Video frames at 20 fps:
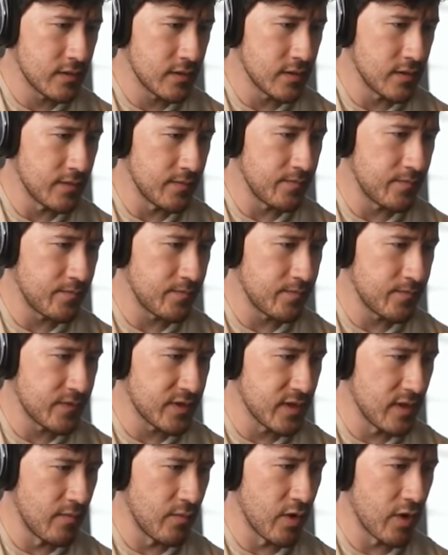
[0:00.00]
To
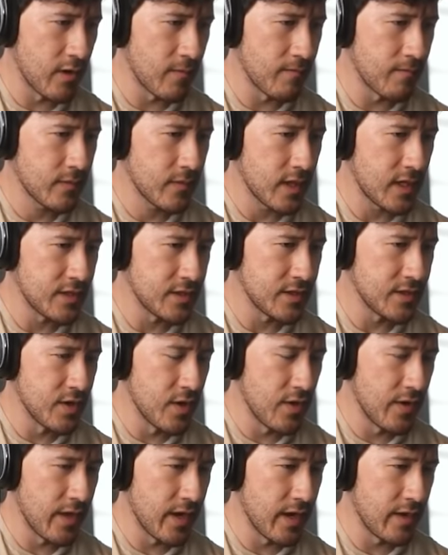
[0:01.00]
somewhere. I just
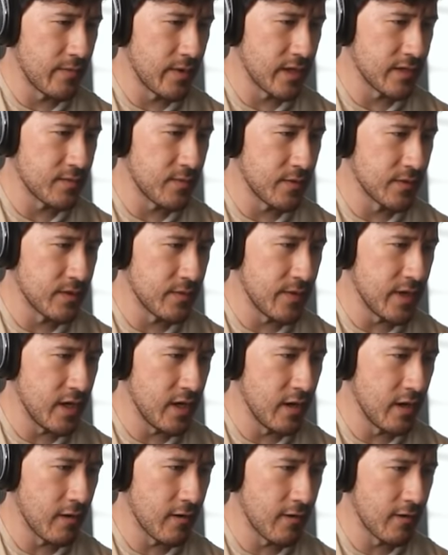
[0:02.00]
know that I'm not supposed to be
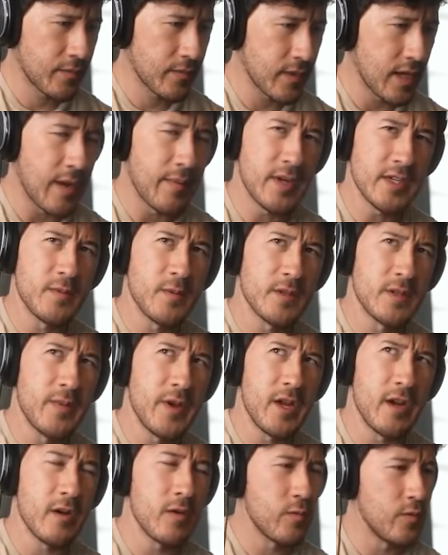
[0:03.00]
here. Am I supposed to
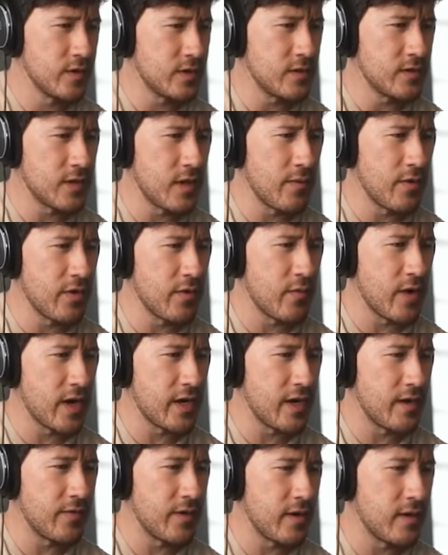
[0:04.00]
be here? Was there some other way
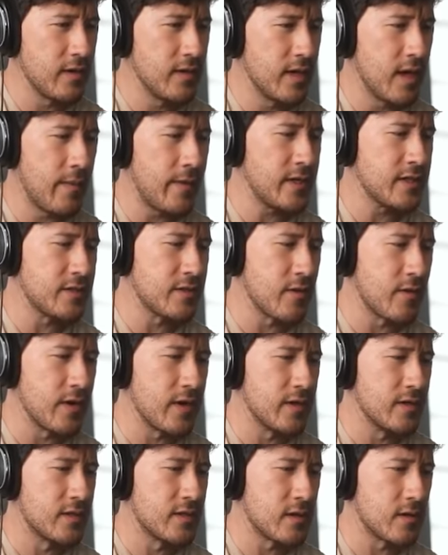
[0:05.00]
down there? Am I just going
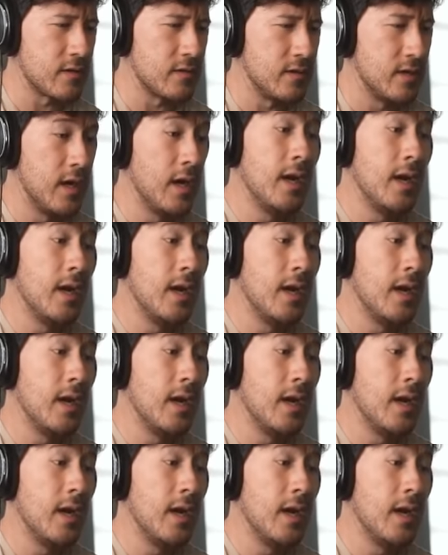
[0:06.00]
in a circle?